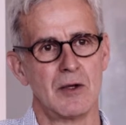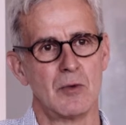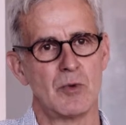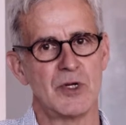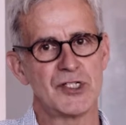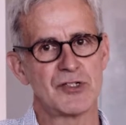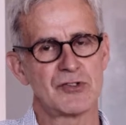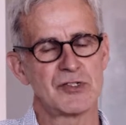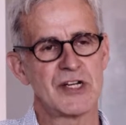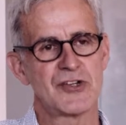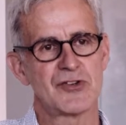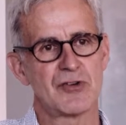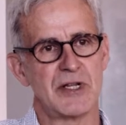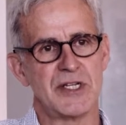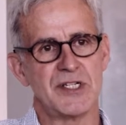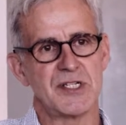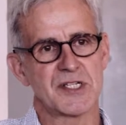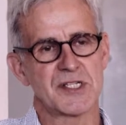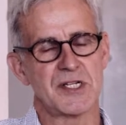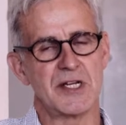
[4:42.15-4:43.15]
which is literally
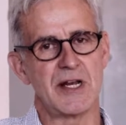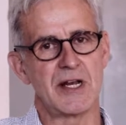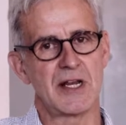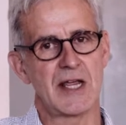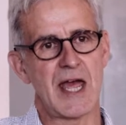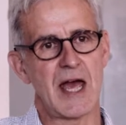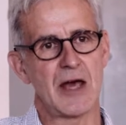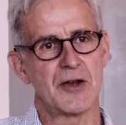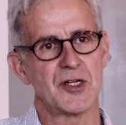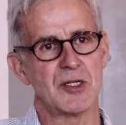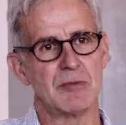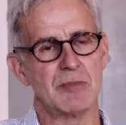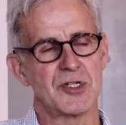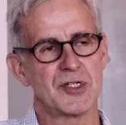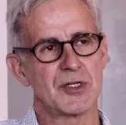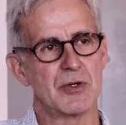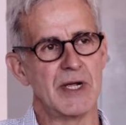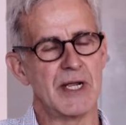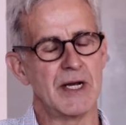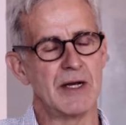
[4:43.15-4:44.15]
just an encounter
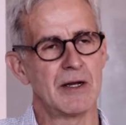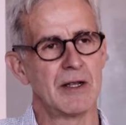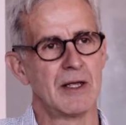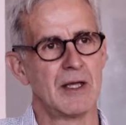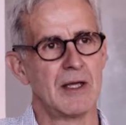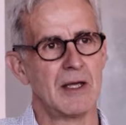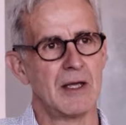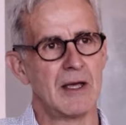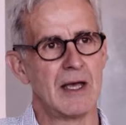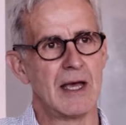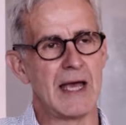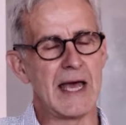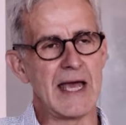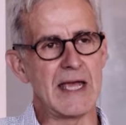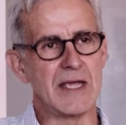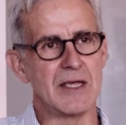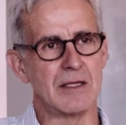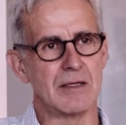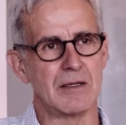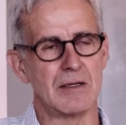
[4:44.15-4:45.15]
between
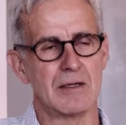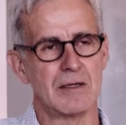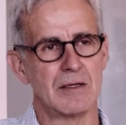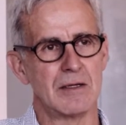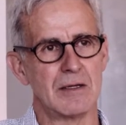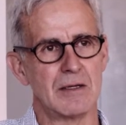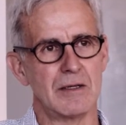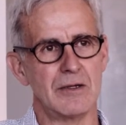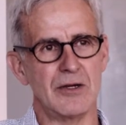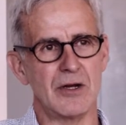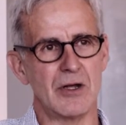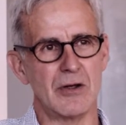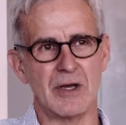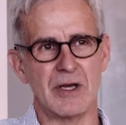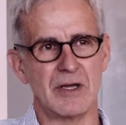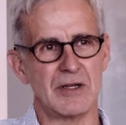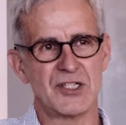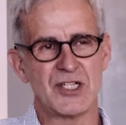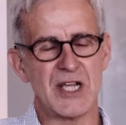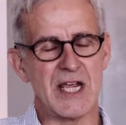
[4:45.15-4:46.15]
a
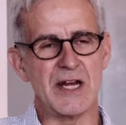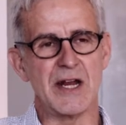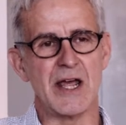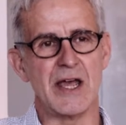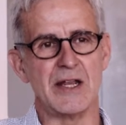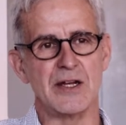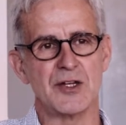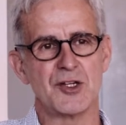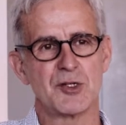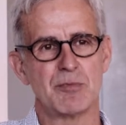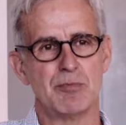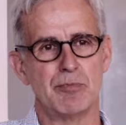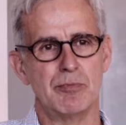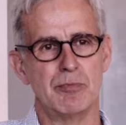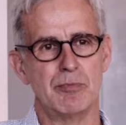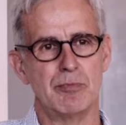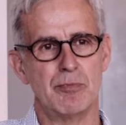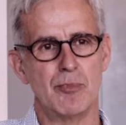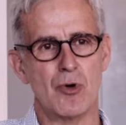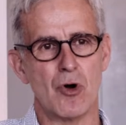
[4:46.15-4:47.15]
teenage
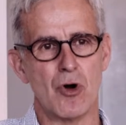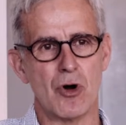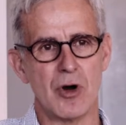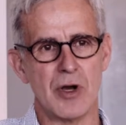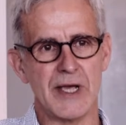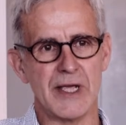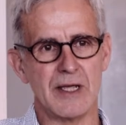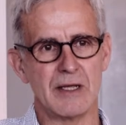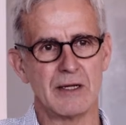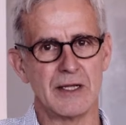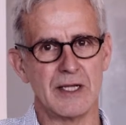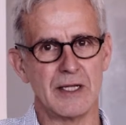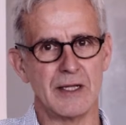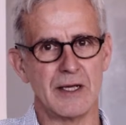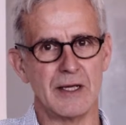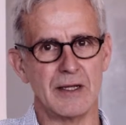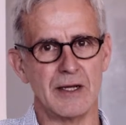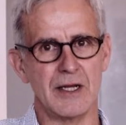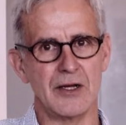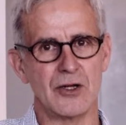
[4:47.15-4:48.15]
boy
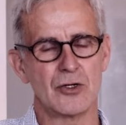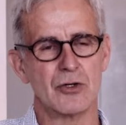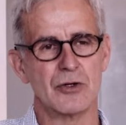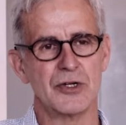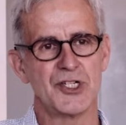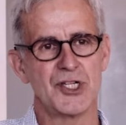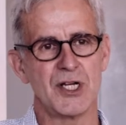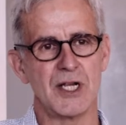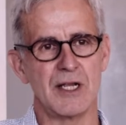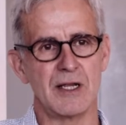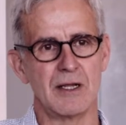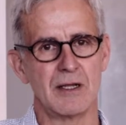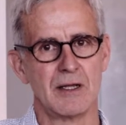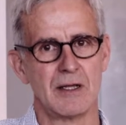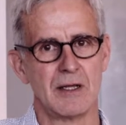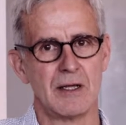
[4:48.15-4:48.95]
in Coogee